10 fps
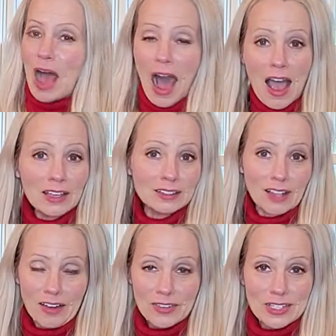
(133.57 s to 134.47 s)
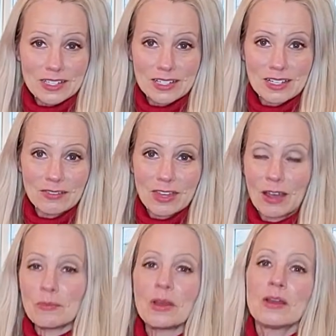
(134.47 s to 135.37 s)
I love the scent of
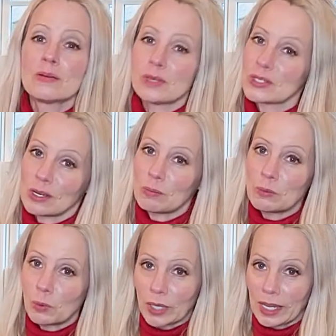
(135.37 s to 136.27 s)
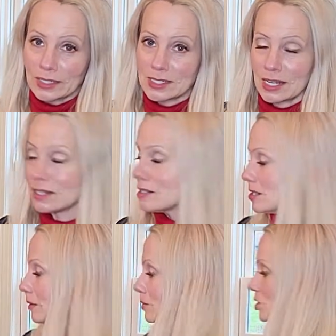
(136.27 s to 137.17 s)
them, but some people can't stand it.
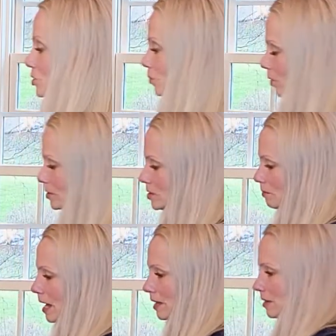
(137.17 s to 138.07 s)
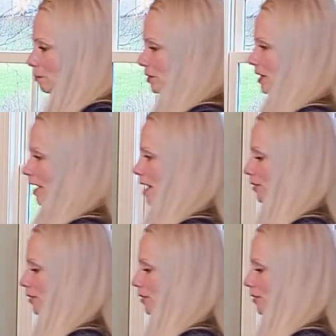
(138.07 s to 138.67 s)
So just want to put that out